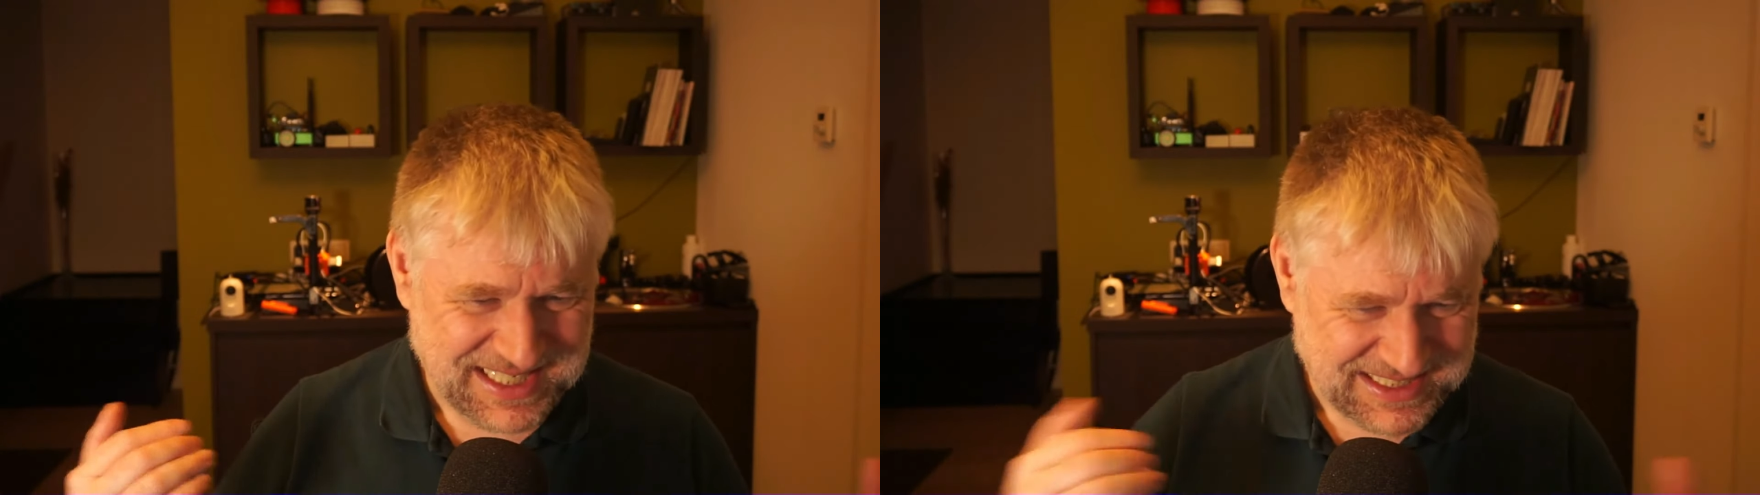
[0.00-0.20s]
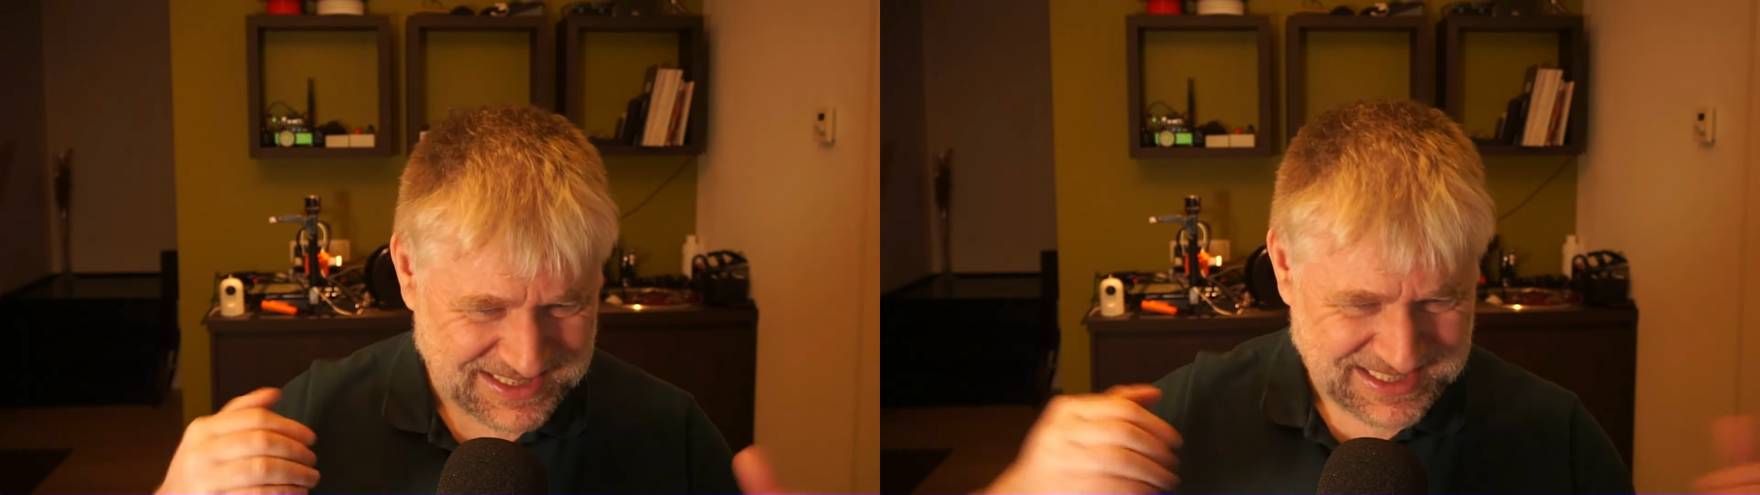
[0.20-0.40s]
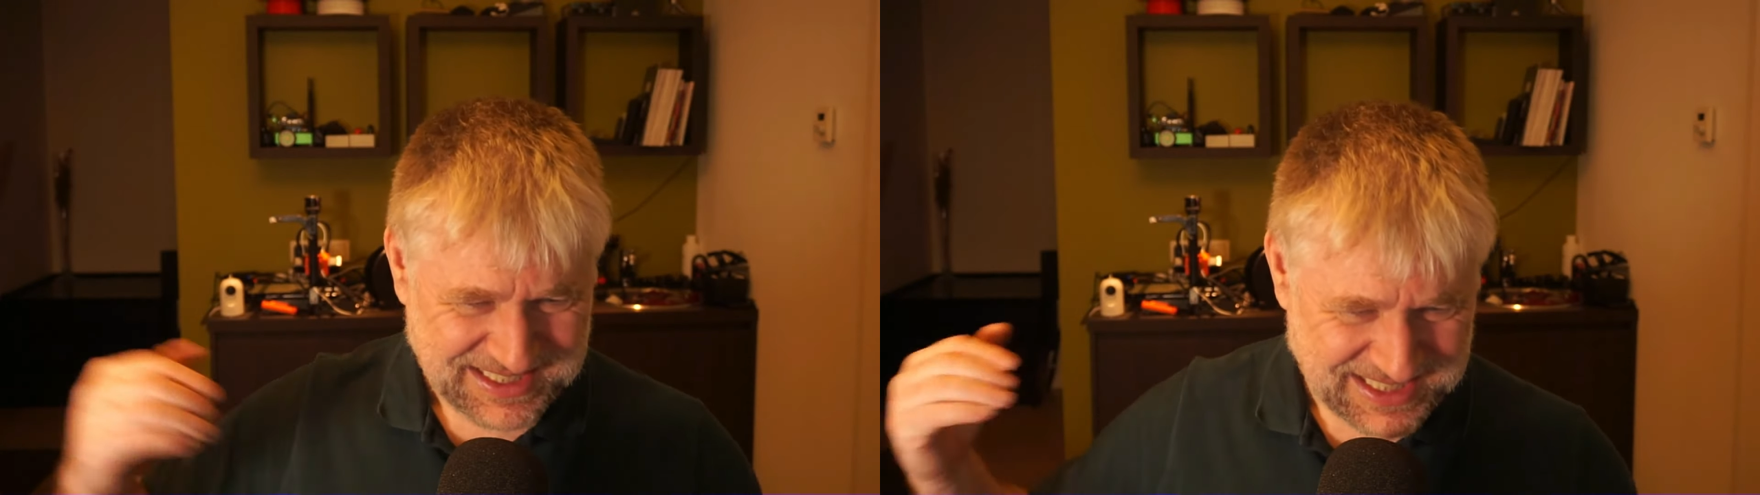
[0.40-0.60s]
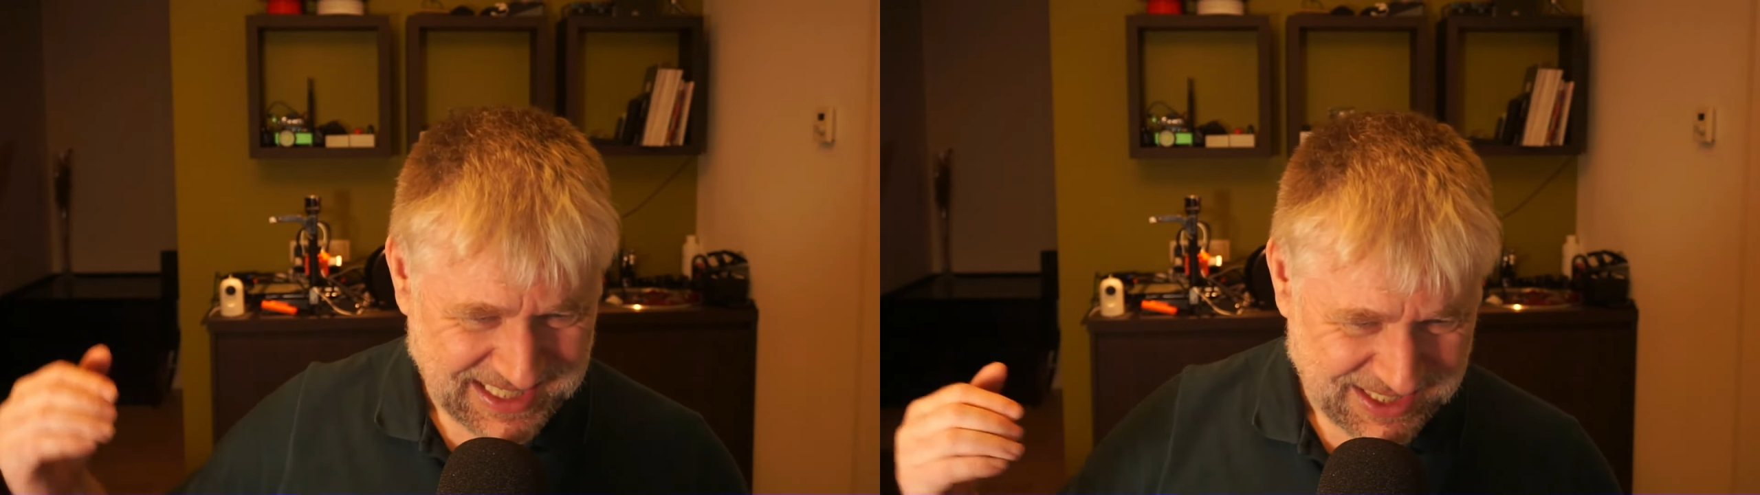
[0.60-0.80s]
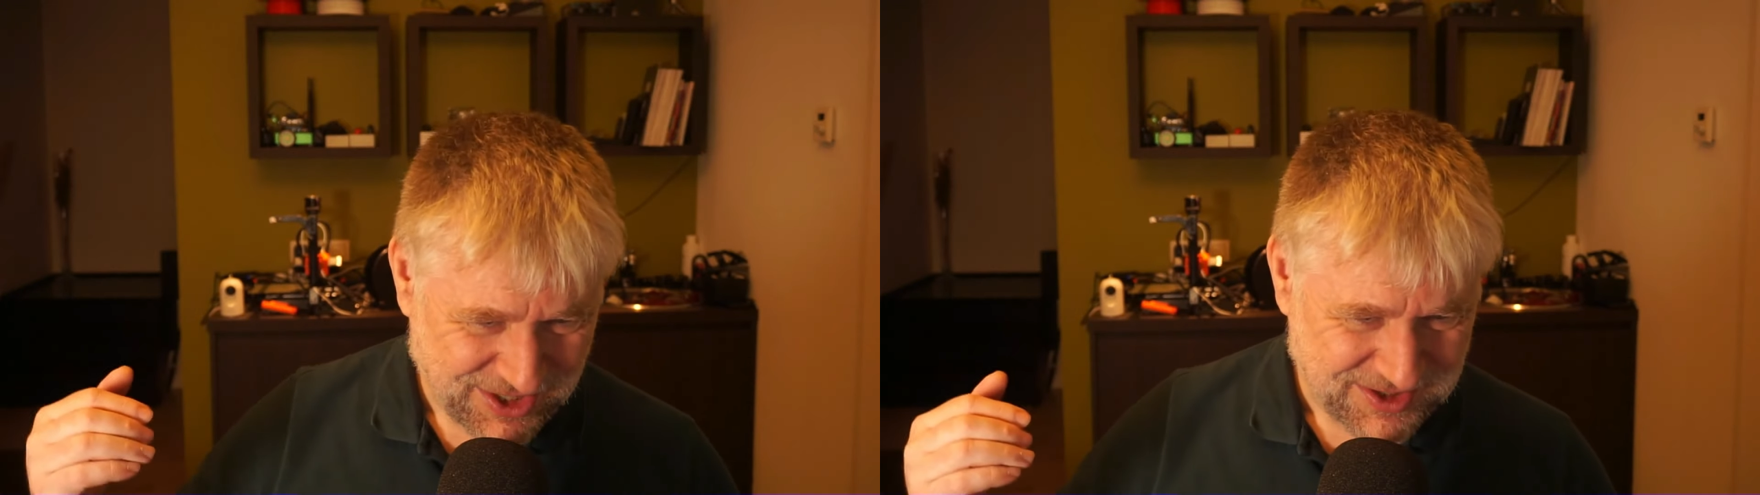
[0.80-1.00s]
It's it's
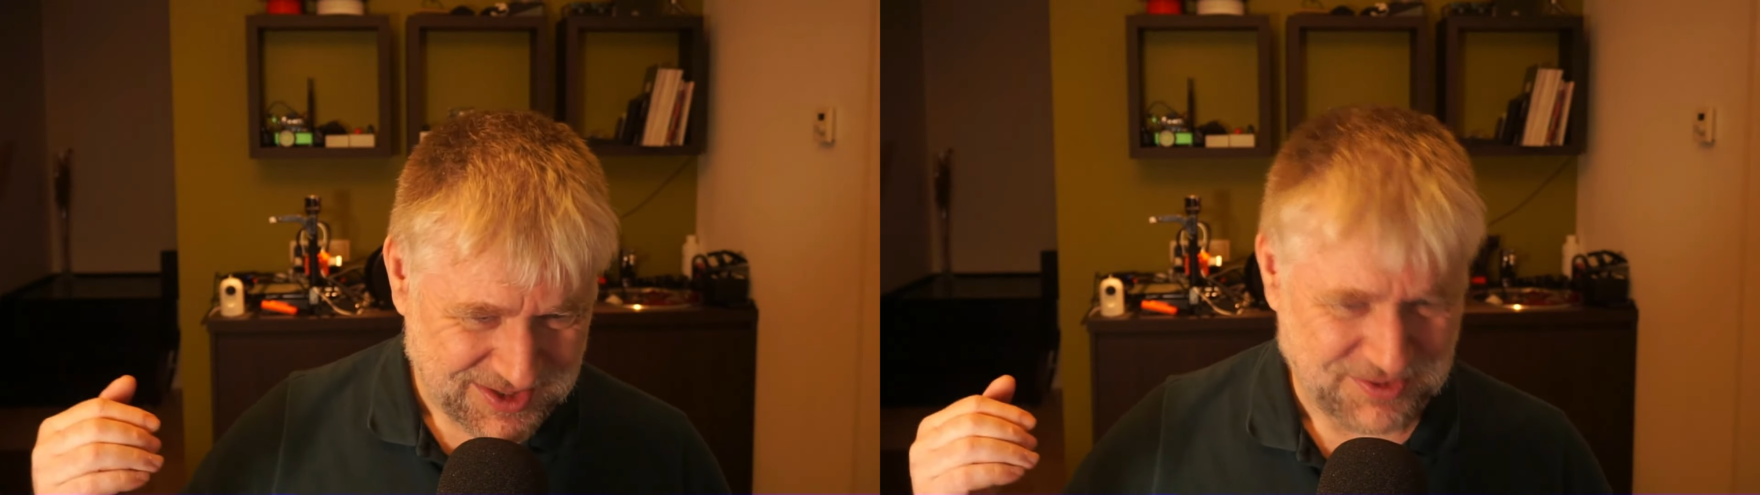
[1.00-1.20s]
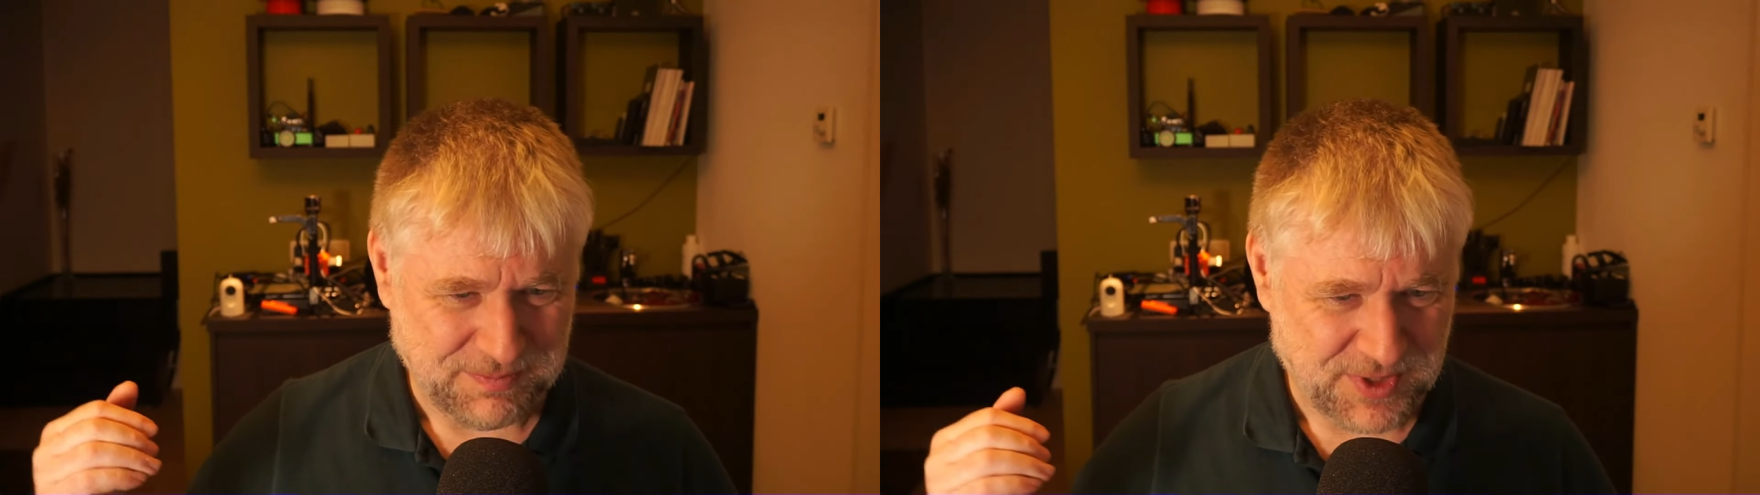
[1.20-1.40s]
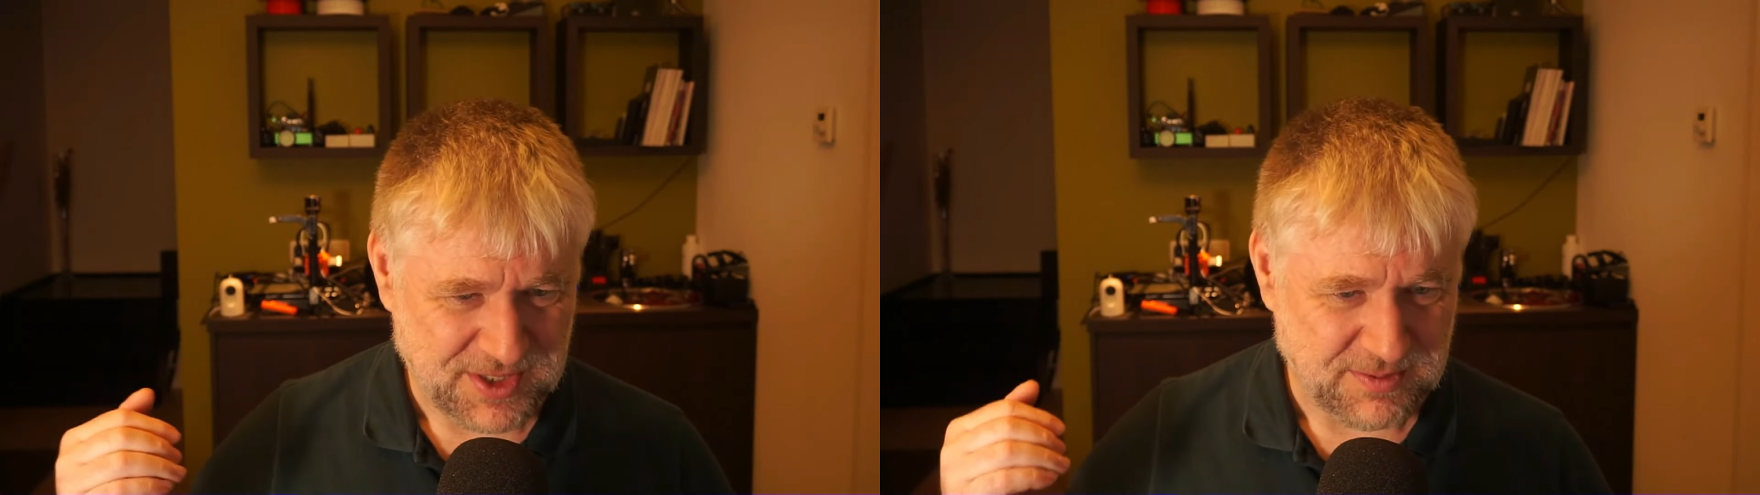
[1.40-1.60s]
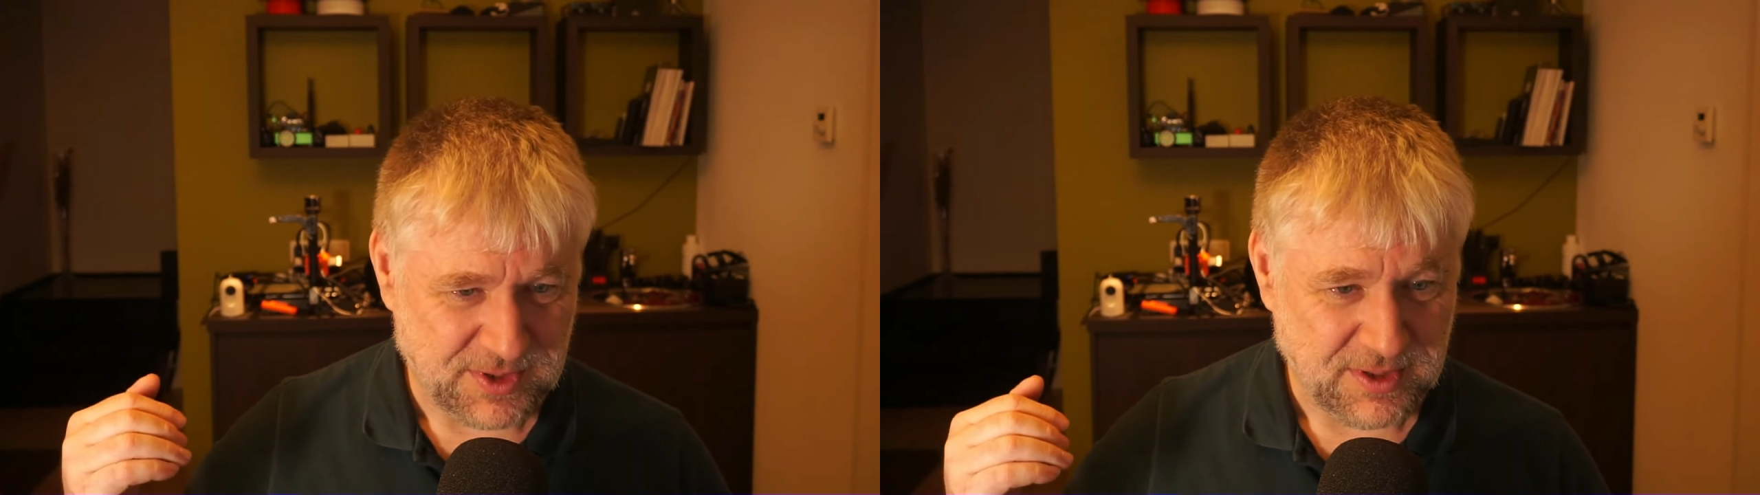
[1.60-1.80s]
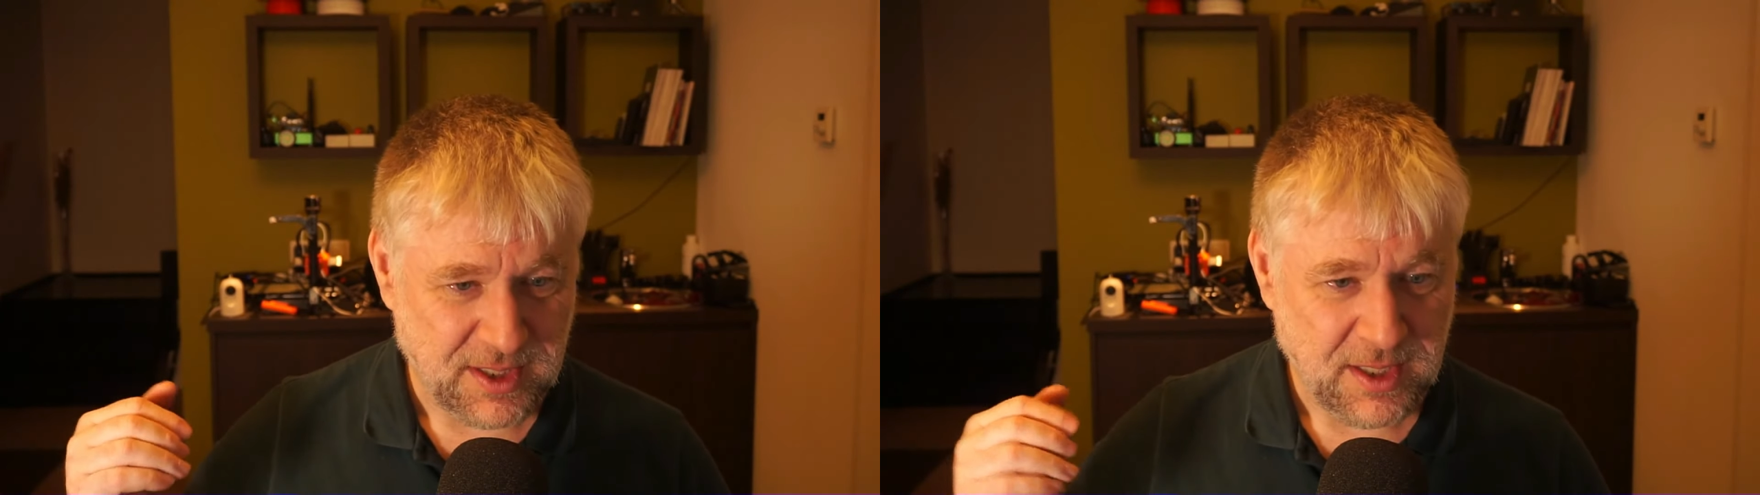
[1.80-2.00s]
like close to impossible.